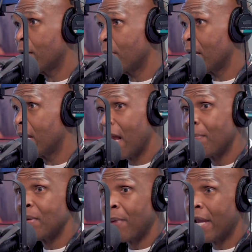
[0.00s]
come in, and I've
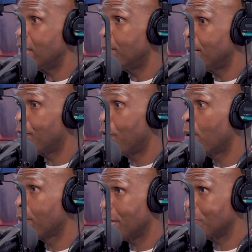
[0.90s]
been right, paying right. the book
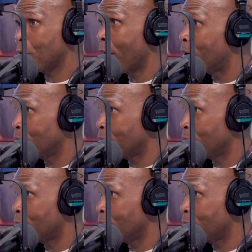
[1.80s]
forward as well.